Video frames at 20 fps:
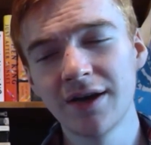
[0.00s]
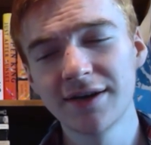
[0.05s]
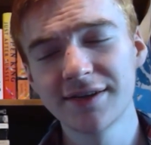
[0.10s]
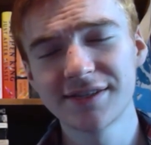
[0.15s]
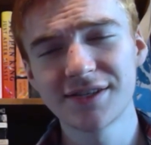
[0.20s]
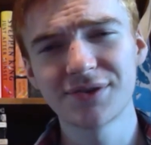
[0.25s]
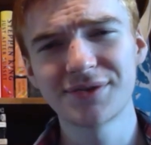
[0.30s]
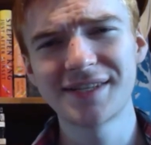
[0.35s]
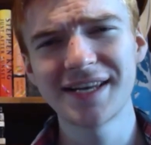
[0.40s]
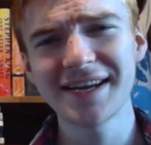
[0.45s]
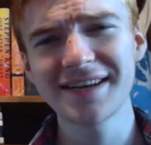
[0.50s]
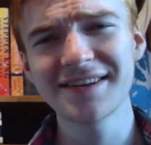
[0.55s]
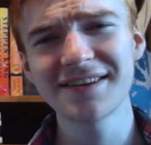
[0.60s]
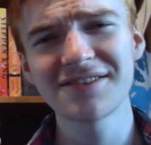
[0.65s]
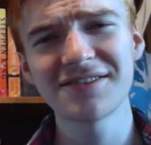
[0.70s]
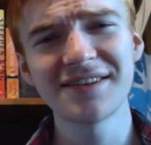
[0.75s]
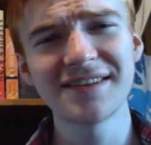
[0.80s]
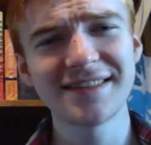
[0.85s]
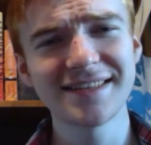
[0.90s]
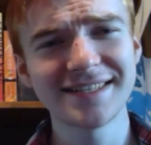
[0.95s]
So
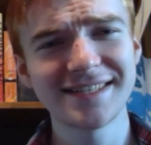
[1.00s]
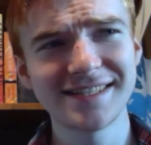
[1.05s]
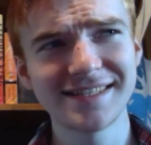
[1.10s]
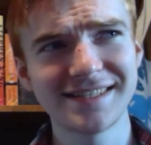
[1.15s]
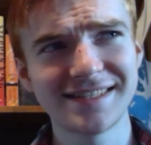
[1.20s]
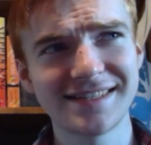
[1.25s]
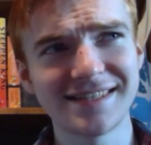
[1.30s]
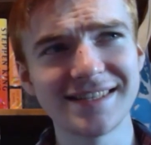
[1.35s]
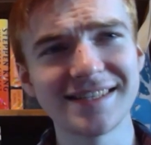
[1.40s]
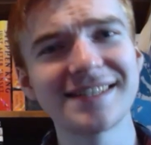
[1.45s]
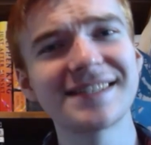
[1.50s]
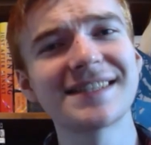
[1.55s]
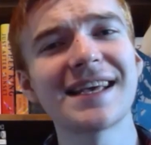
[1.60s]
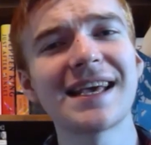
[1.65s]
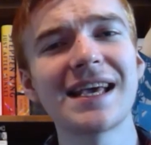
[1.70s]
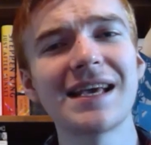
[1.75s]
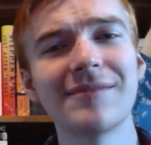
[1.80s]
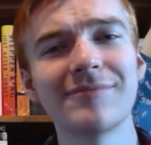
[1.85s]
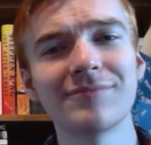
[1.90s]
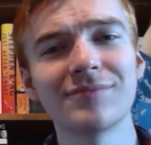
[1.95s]
technically this is the
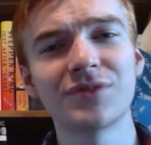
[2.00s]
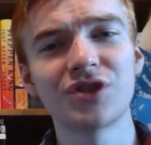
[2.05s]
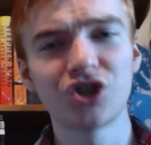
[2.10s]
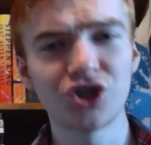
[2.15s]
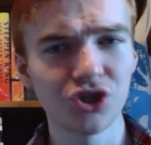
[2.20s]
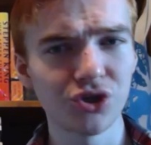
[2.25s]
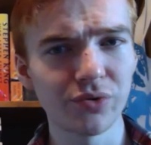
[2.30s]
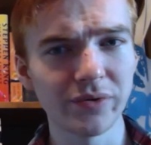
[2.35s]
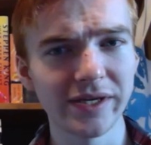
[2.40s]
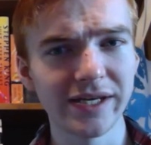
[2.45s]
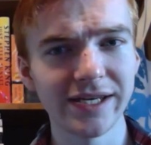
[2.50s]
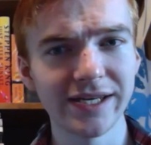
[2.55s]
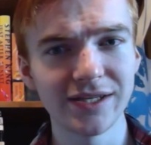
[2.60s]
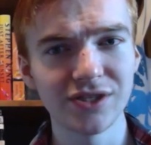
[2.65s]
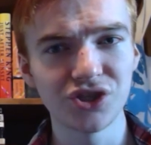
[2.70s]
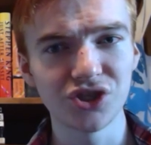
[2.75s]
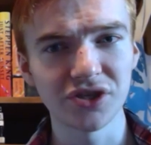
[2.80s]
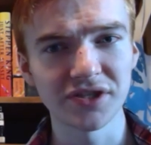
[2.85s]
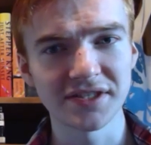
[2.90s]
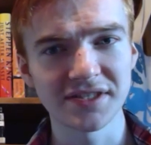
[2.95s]
same Chewie,
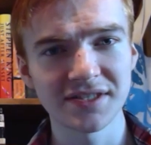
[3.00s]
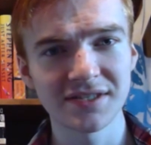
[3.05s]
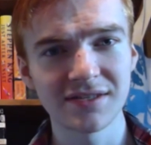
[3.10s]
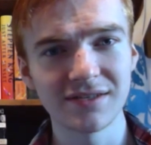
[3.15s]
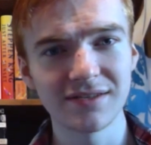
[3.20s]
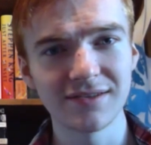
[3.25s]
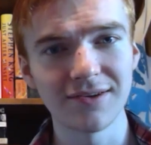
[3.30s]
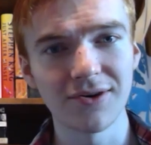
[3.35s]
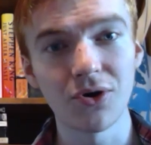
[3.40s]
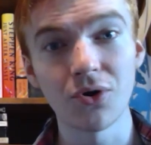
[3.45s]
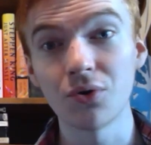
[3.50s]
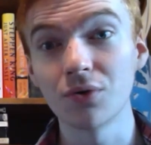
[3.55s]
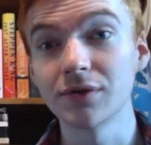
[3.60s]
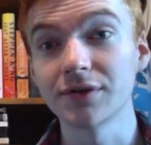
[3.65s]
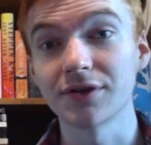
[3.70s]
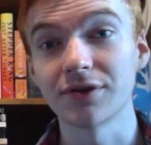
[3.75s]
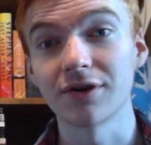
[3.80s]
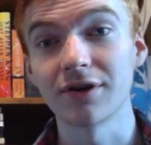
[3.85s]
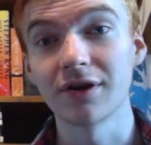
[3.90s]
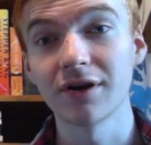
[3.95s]
just
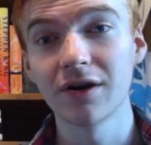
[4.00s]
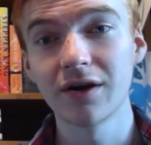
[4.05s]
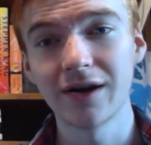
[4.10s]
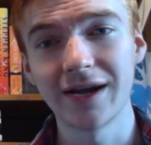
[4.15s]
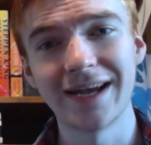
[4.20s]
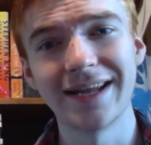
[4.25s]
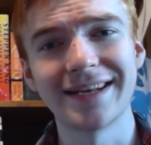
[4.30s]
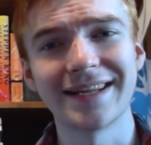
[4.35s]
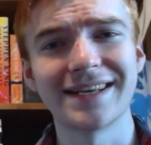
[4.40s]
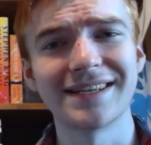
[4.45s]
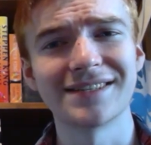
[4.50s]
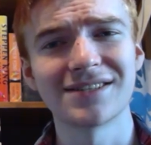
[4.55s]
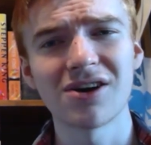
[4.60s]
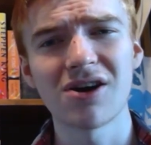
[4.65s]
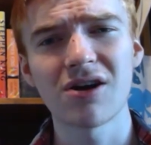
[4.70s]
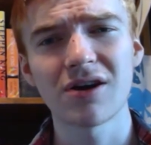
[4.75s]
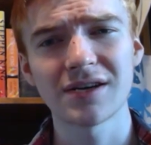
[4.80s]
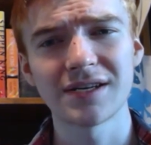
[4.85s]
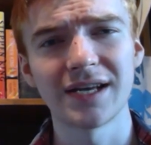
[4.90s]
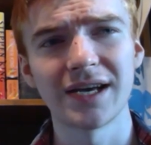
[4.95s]
older and can
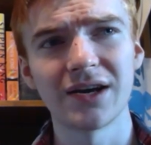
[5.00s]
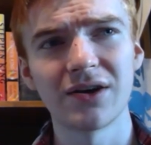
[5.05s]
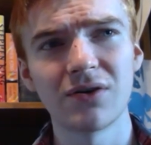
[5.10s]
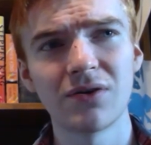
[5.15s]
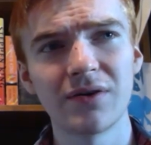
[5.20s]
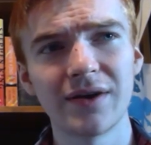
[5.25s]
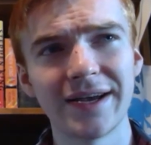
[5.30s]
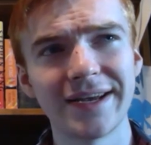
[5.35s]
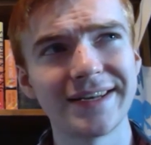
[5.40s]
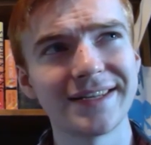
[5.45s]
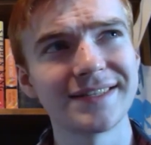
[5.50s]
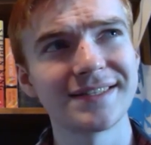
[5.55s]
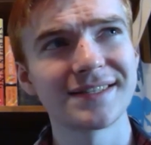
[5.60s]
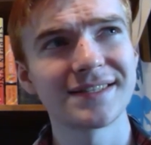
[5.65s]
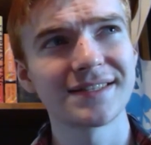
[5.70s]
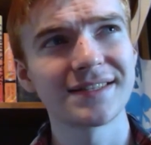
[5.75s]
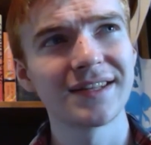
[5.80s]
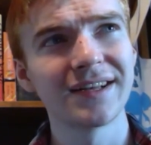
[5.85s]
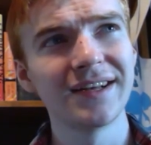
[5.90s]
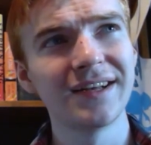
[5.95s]
talk now, and
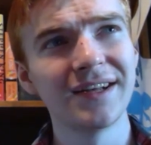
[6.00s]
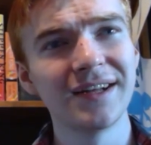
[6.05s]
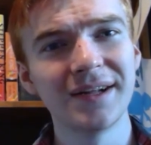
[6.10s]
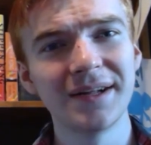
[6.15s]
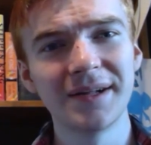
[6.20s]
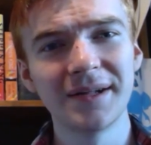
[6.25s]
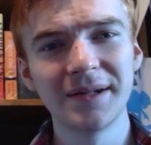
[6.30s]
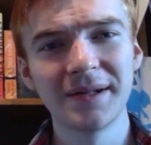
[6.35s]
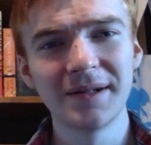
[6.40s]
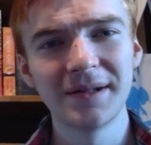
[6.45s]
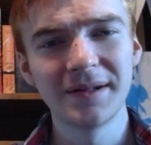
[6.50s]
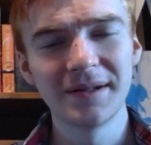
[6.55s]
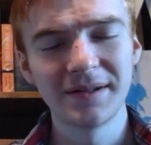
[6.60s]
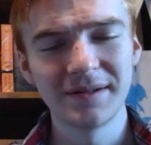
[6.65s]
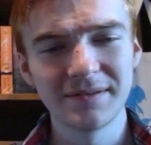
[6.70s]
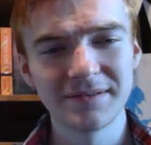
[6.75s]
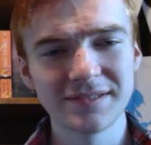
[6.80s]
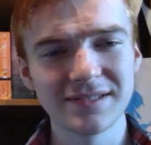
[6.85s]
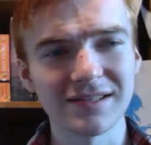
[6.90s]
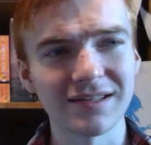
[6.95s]
is
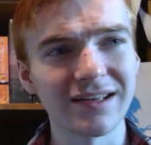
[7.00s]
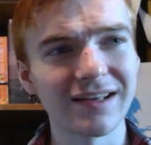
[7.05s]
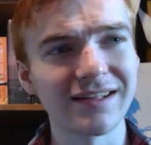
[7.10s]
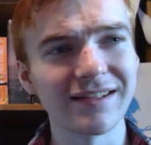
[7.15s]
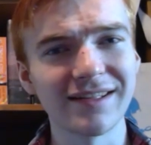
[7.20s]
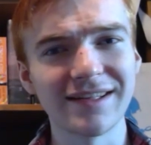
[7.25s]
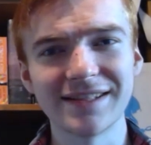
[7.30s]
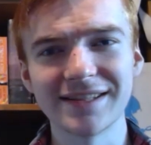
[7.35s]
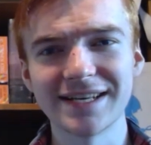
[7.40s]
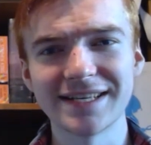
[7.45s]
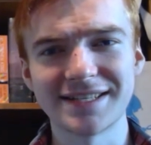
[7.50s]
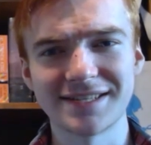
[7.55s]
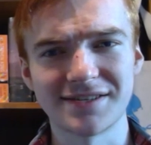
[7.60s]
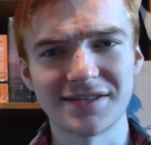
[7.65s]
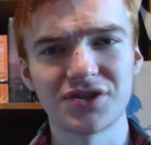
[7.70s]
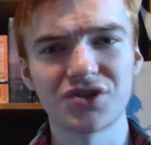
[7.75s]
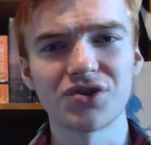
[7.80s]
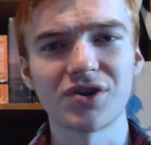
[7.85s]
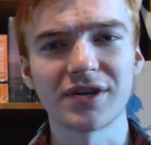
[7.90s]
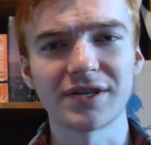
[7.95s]
slightly less
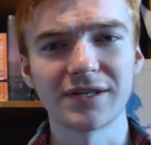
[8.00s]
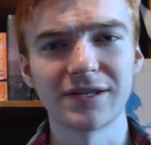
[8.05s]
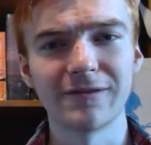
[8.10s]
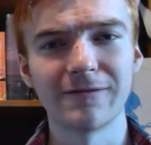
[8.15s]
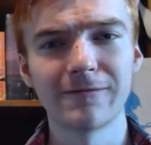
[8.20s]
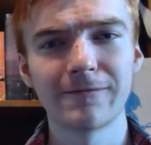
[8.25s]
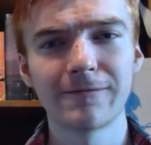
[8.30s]
destructive.